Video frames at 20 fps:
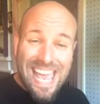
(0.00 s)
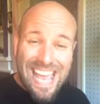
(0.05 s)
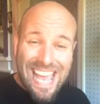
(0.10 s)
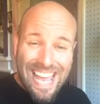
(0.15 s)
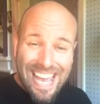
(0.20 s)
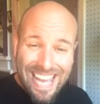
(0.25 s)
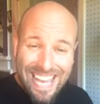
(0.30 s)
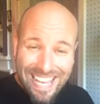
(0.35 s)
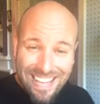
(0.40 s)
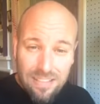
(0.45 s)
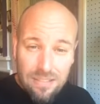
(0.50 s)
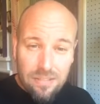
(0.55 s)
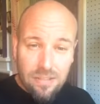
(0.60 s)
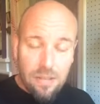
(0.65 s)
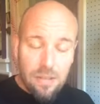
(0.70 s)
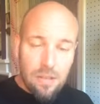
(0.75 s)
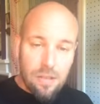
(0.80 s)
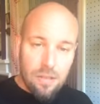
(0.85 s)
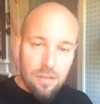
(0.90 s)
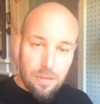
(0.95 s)
and
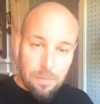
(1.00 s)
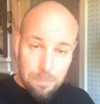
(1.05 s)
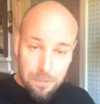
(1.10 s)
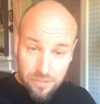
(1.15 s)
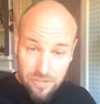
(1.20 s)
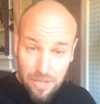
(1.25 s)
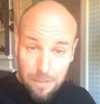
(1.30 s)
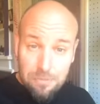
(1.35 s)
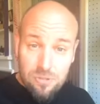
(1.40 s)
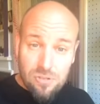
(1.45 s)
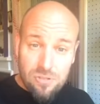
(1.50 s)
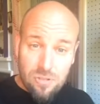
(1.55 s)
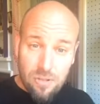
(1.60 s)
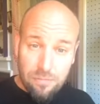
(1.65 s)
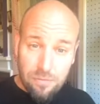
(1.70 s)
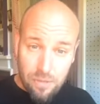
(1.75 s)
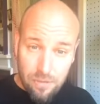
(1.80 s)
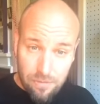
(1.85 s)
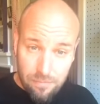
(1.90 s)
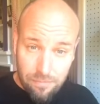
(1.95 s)
the perceptions of
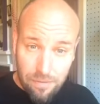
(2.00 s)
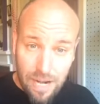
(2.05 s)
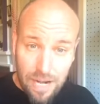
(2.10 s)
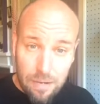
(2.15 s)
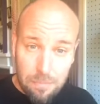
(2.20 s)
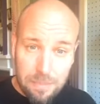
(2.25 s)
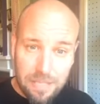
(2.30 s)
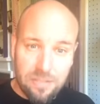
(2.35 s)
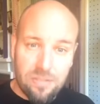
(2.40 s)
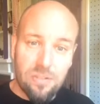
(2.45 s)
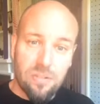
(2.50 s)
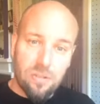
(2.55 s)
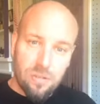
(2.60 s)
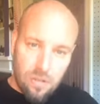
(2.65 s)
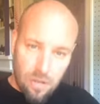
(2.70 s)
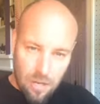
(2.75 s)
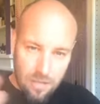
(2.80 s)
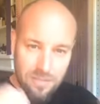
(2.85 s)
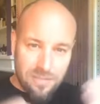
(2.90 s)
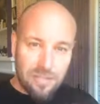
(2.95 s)
your environment
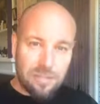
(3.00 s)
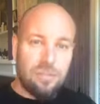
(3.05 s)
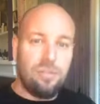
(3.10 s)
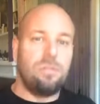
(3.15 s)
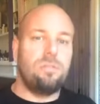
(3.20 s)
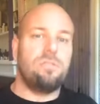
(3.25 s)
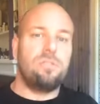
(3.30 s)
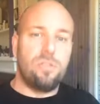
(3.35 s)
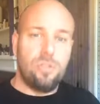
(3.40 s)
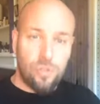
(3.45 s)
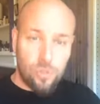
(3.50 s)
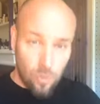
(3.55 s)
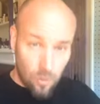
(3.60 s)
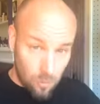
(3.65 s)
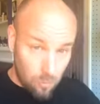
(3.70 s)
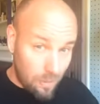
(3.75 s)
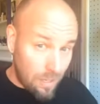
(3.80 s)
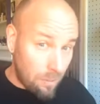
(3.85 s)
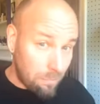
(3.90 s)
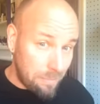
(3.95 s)
constitute your
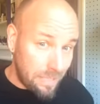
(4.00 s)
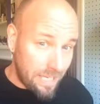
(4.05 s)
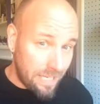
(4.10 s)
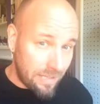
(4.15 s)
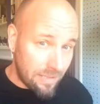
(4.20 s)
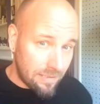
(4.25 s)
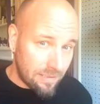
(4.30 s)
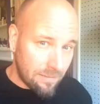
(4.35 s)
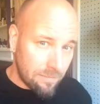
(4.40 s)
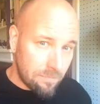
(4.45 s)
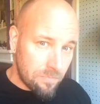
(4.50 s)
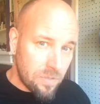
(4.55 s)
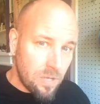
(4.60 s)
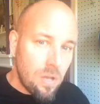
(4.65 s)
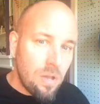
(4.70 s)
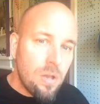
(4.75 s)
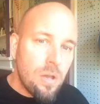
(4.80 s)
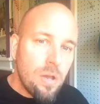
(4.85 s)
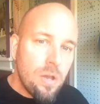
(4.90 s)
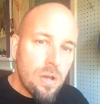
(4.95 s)
well-being.
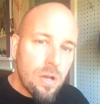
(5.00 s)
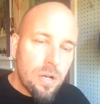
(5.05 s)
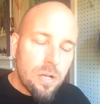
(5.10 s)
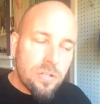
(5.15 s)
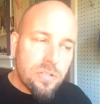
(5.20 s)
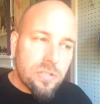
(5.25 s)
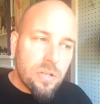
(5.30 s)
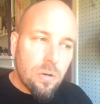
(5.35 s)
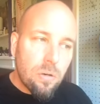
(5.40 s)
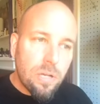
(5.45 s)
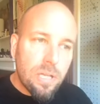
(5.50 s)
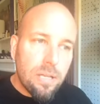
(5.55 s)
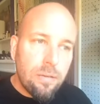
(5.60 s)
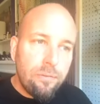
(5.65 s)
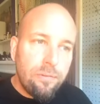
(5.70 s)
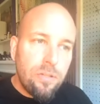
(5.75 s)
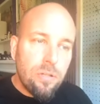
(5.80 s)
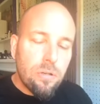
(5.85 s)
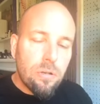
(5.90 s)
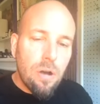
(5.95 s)
So
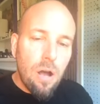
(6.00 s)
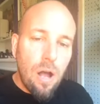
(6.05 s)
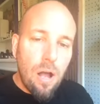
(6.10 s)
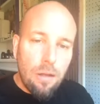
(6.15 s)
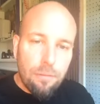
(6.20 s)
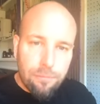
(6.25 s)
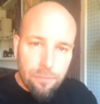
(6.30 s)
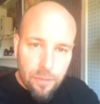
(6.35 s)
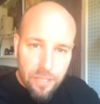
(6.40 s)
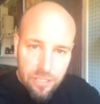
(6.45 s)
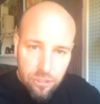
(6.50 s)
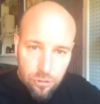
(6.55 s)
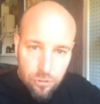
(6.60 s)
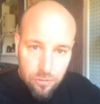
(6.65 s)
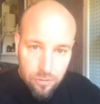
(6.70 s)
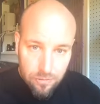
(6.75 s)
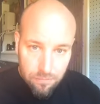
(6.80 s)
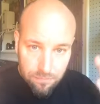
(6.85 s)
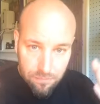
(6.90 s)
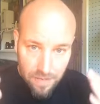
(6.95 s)
if you're offering
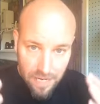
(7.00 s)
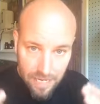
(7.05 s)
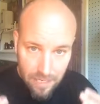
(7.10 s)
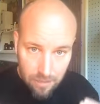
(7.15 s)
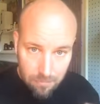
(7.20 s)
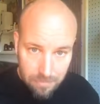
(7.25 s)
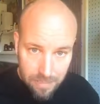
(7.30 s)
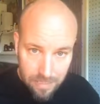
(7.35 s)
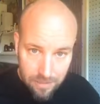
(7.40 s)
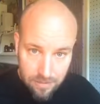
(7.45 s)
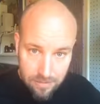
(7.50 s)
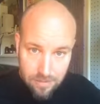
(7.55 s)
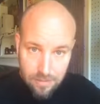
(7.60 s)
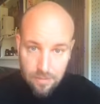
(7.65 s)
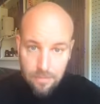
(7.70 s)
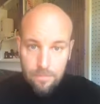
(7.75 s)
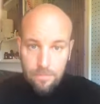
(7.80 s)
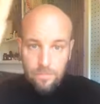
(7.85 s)
your environment